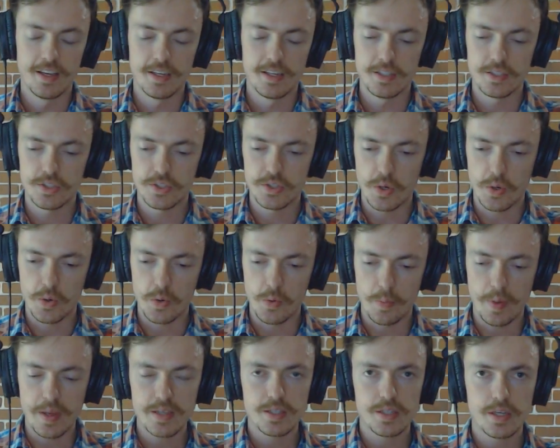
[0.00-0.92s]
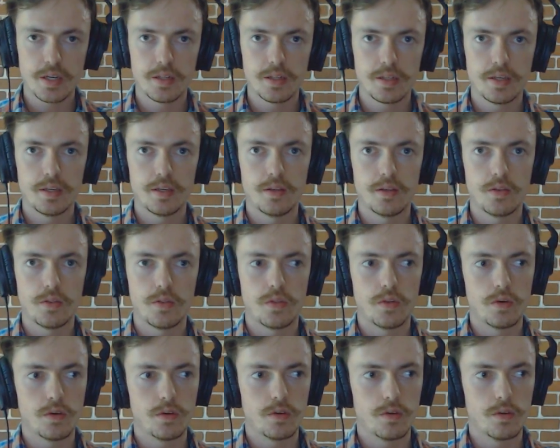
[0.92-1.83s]
so basically,
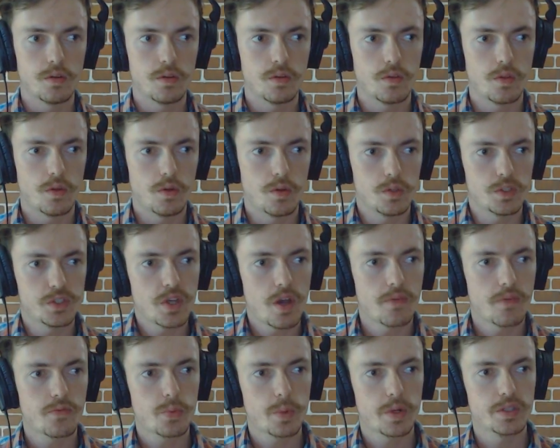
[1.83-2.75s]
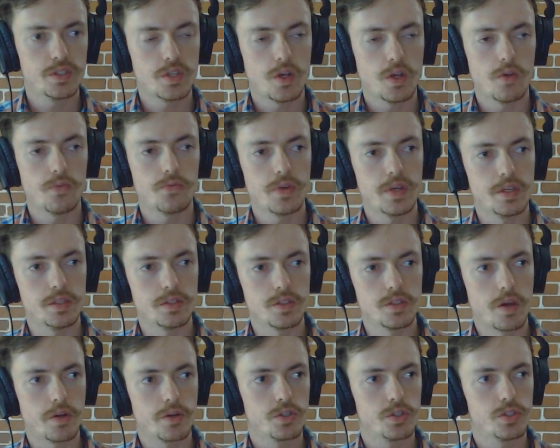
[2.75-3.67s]
the software itself is
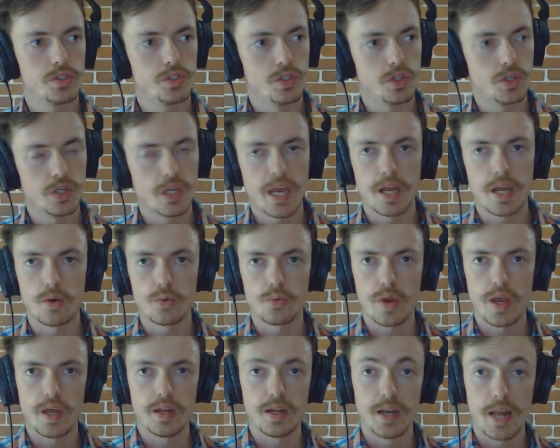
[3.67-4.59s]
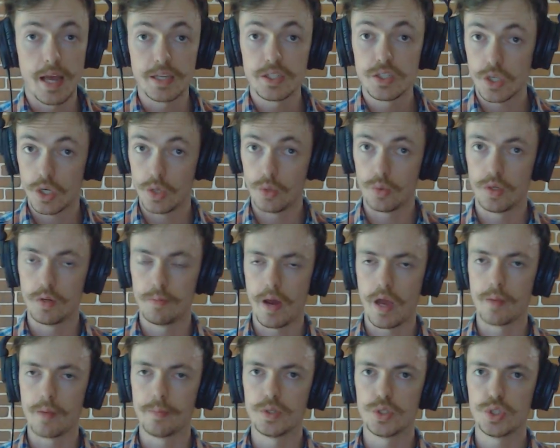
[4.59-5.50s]
understood and read and executed
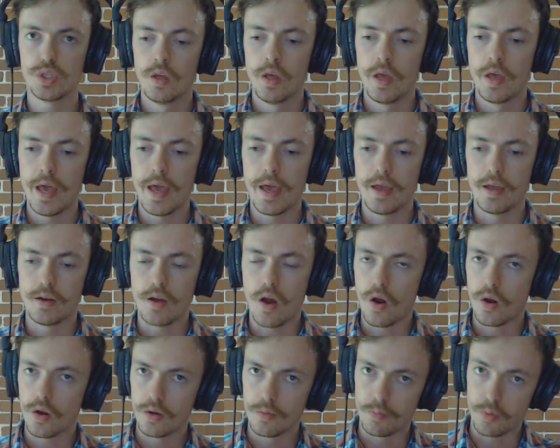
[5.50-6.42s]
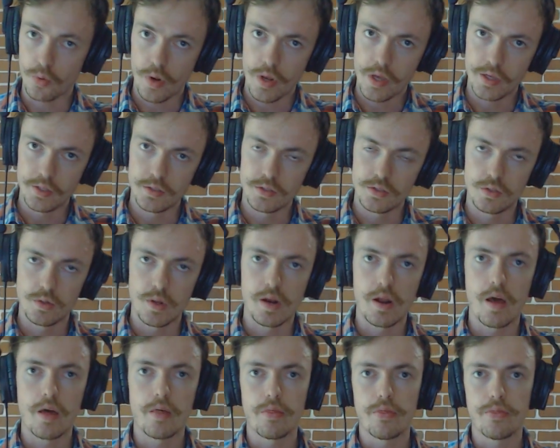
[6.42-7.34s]
by a machine. And our brains do
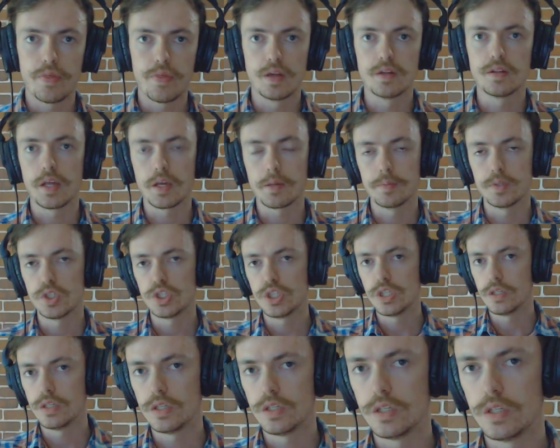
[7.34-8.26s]
not think like machines.